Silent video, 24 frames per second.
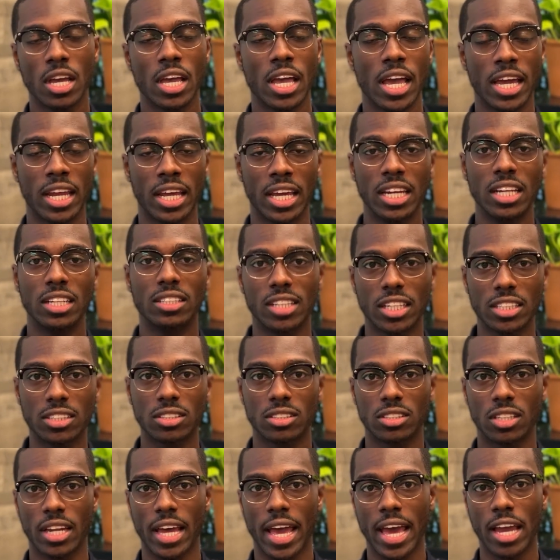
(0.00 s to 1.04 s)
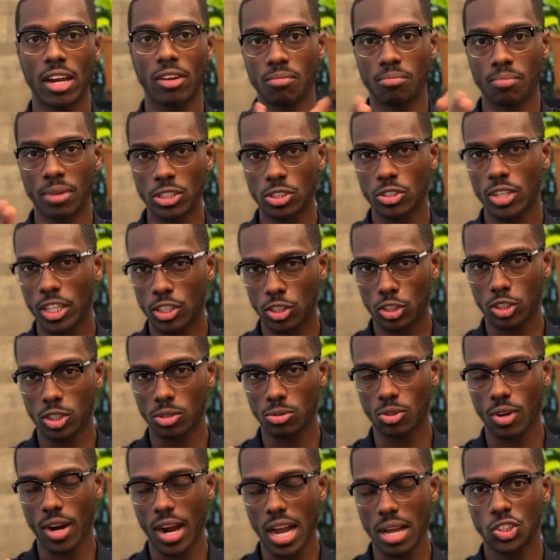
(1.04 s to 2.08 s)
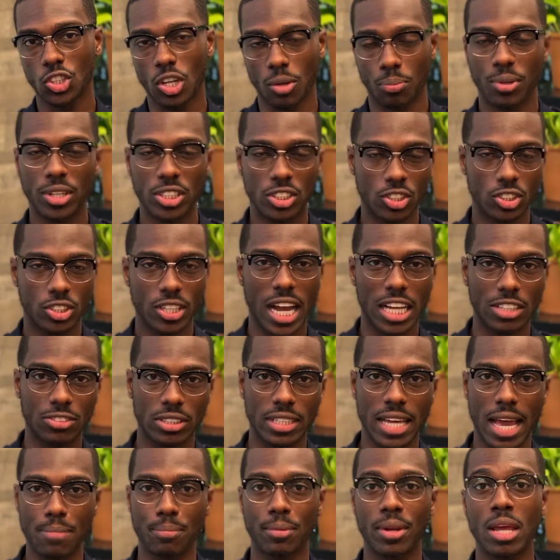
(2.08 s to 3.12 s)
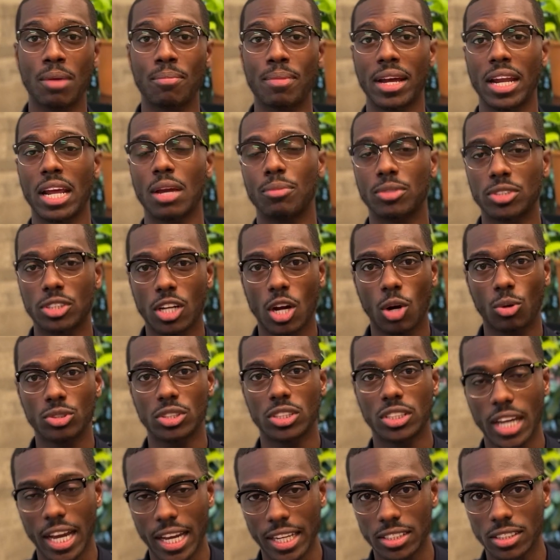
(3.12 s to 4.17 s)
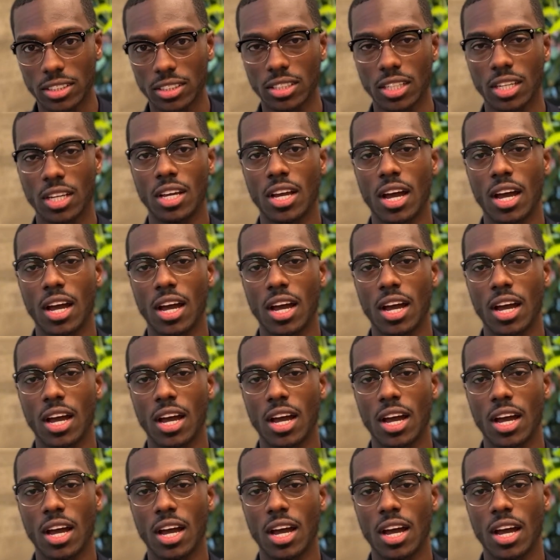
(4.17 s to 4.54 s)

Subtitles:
And in addition to that, make sure that you subscribe. So I appreciate you guys for tapping in. My name is Coach Tice.